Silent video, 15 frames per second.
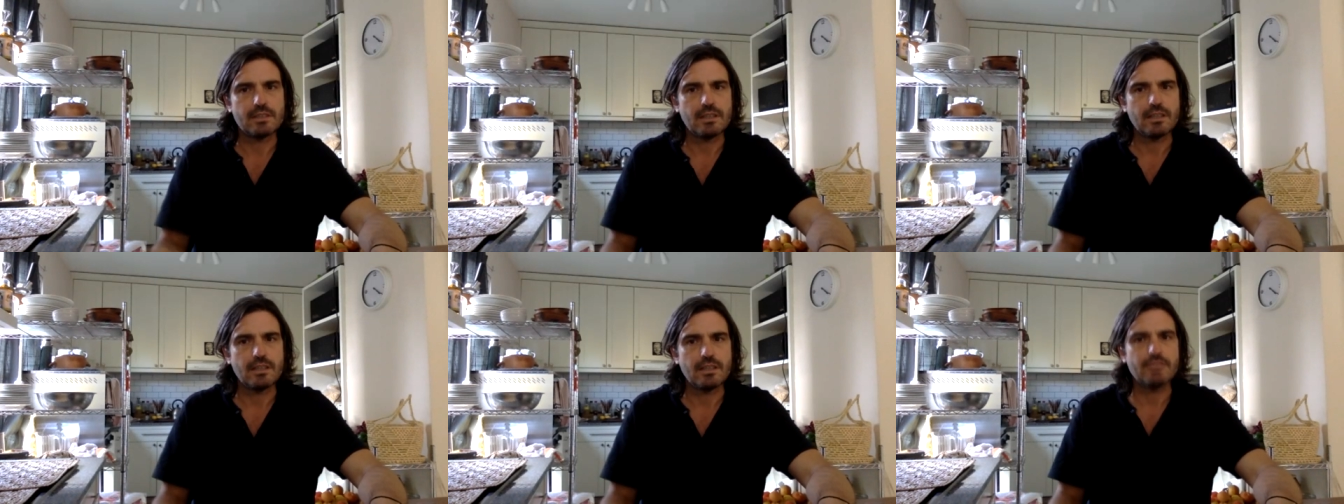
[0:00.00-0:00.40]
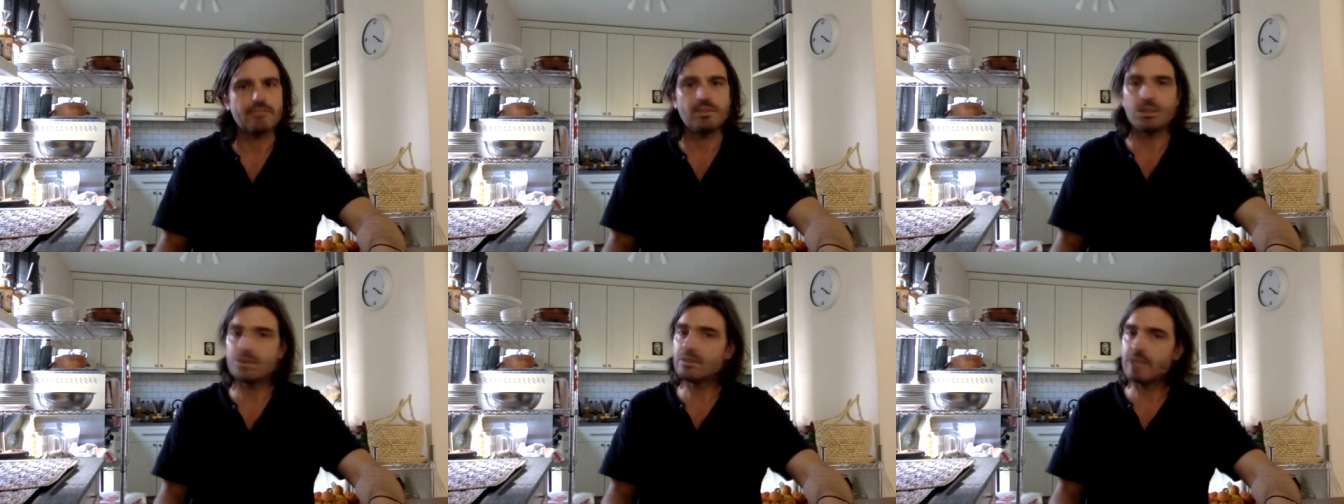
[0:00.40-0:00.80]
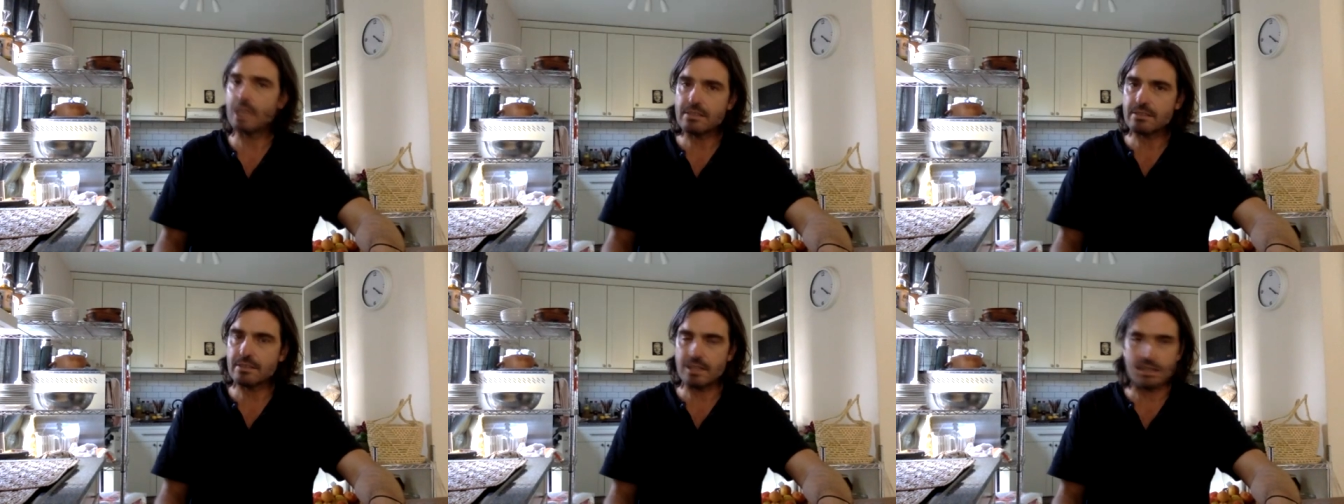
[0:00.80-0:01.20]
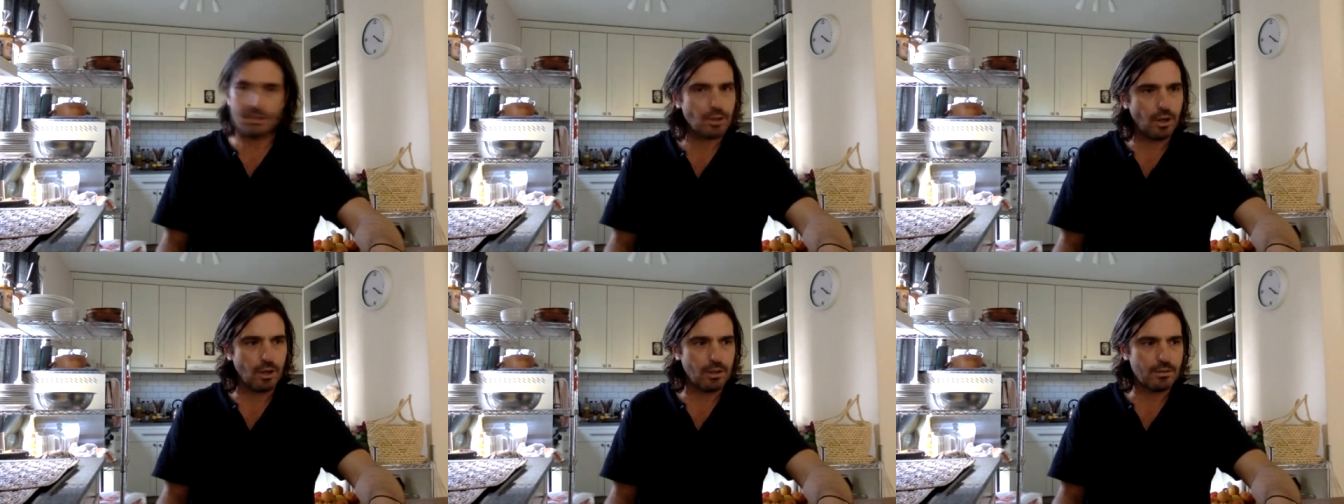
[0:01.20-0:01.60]
It's not tasty at
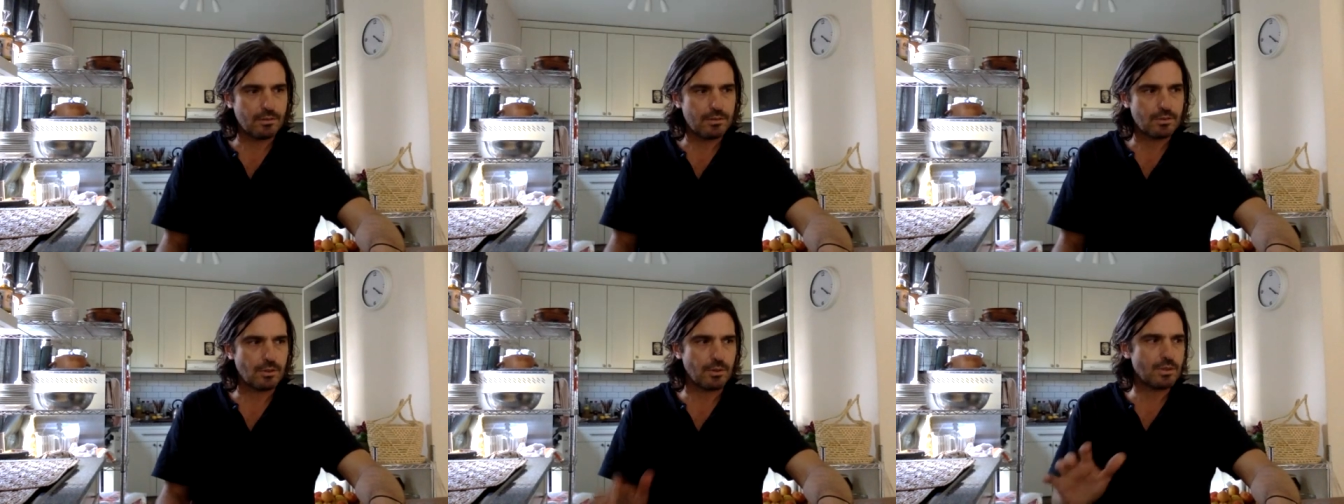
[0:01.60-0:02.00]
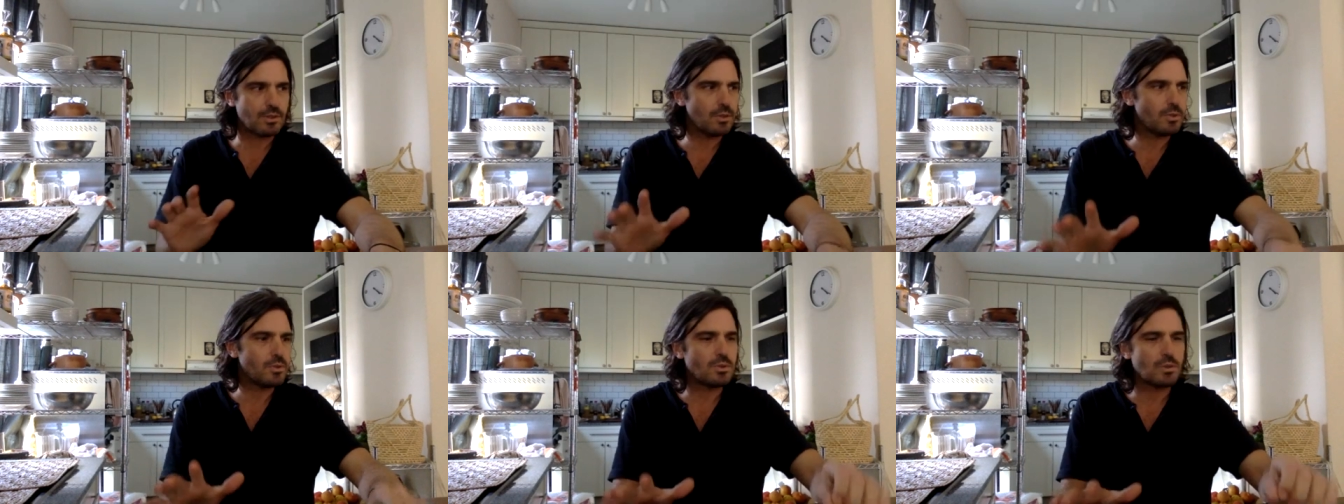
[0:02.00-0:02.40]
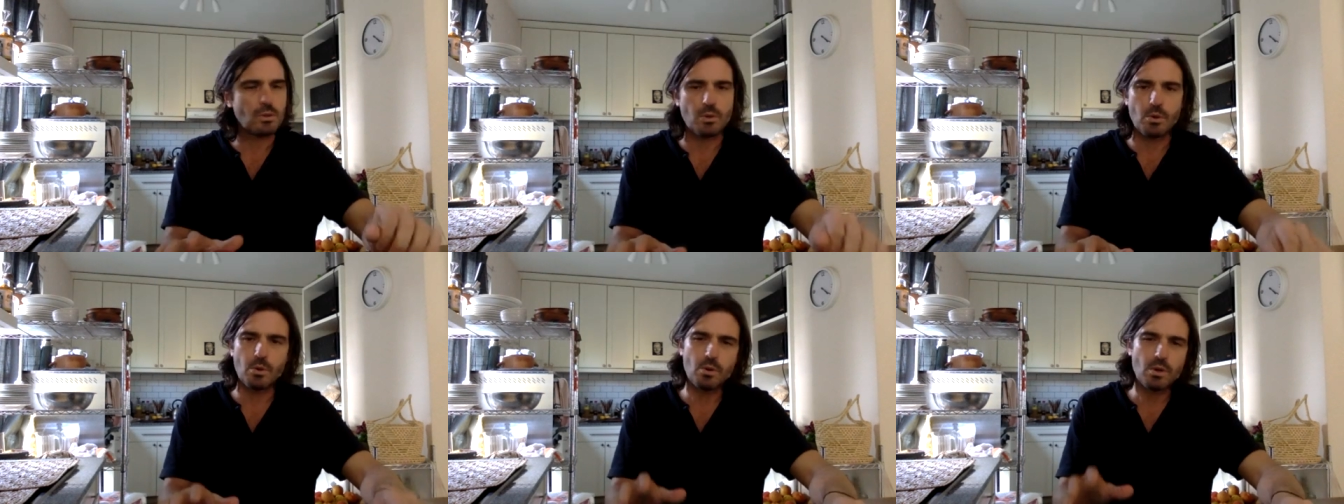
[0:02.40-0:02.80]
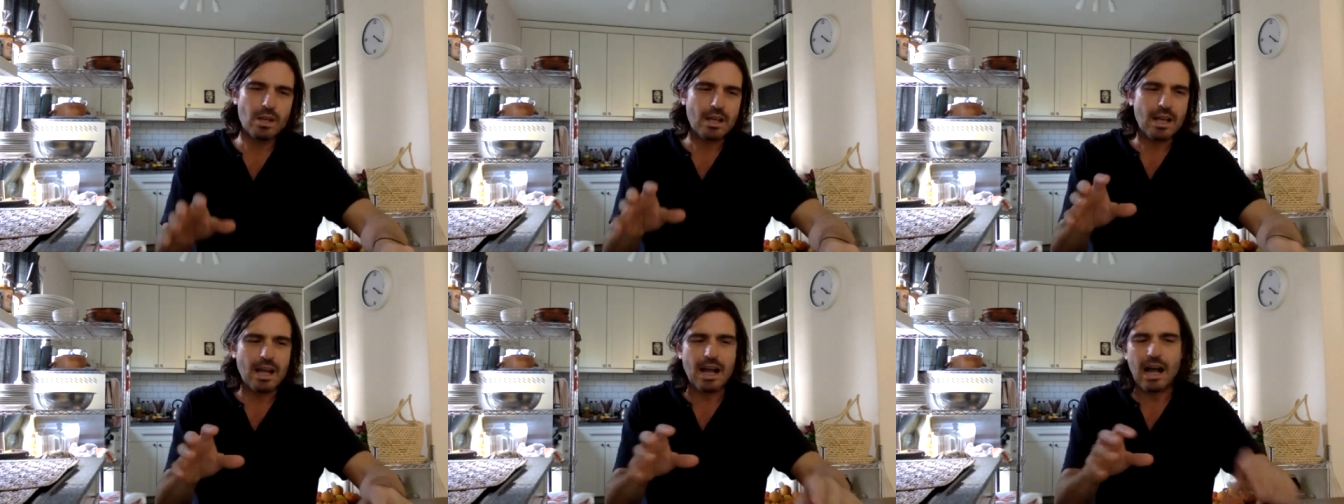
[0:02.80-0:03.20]
all, so it's good to
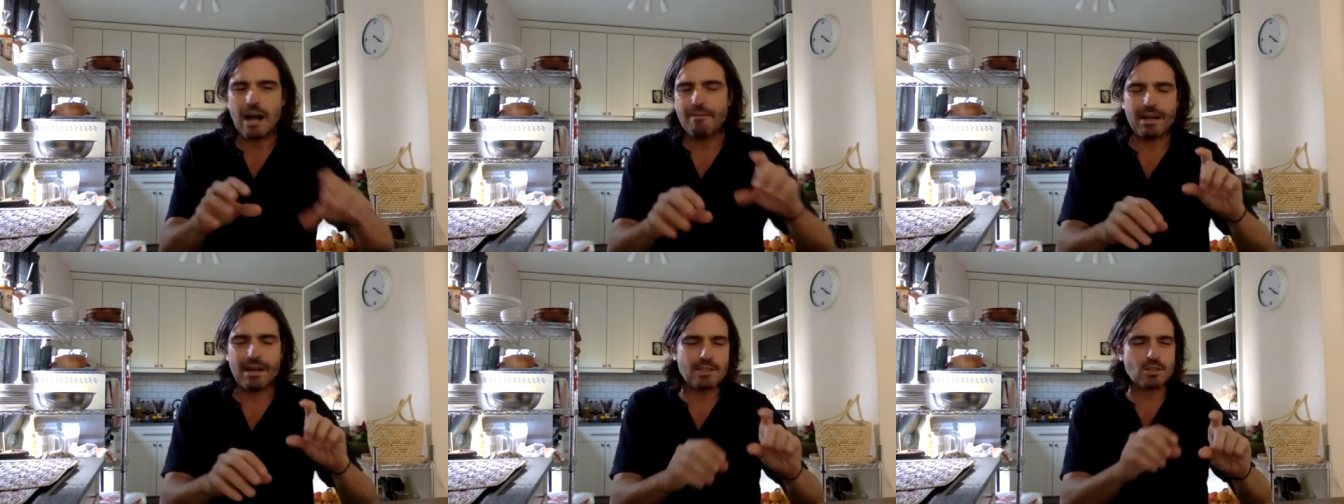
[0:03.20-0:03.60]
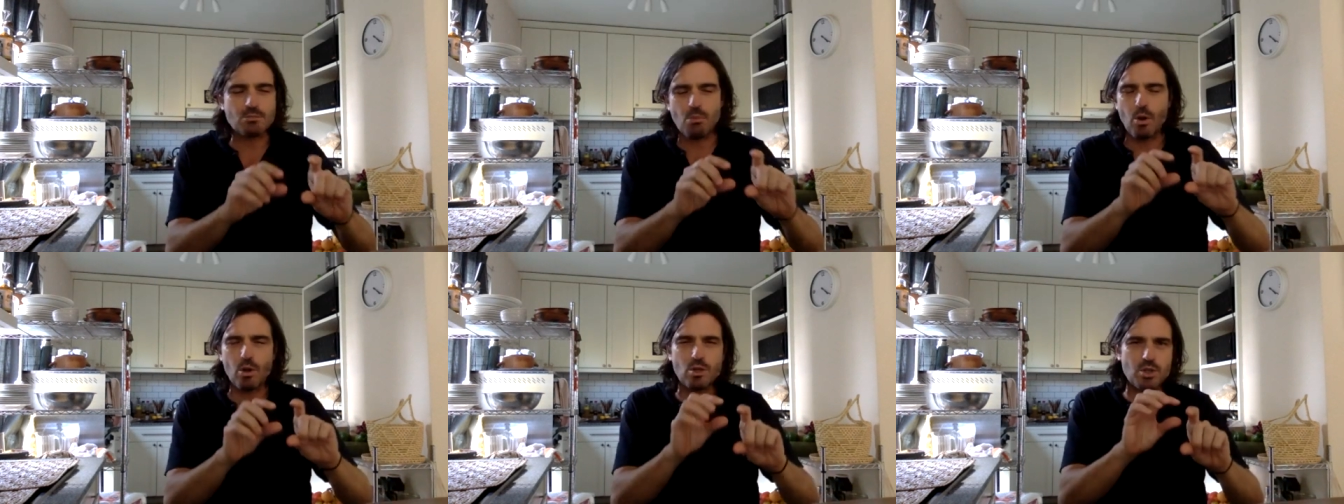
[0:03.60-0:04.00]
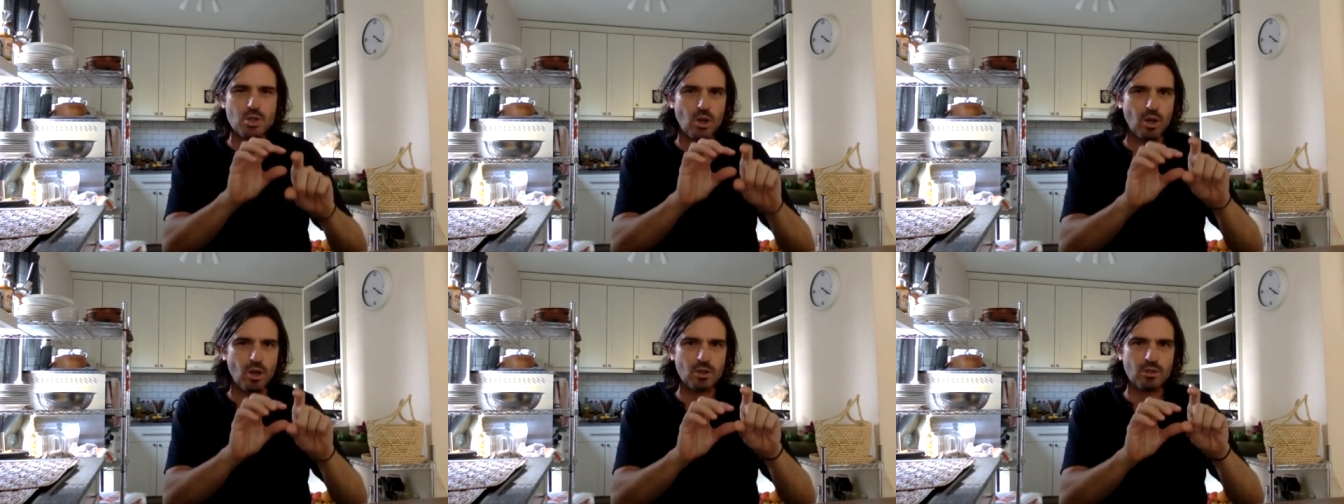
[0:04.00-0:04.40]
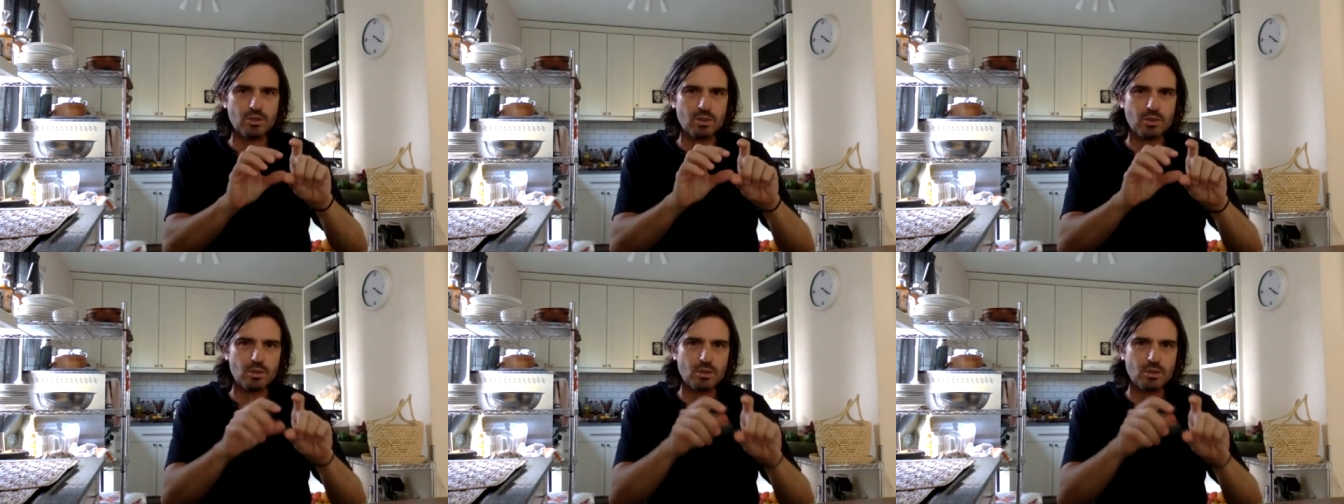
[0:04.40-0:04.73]
have a small shot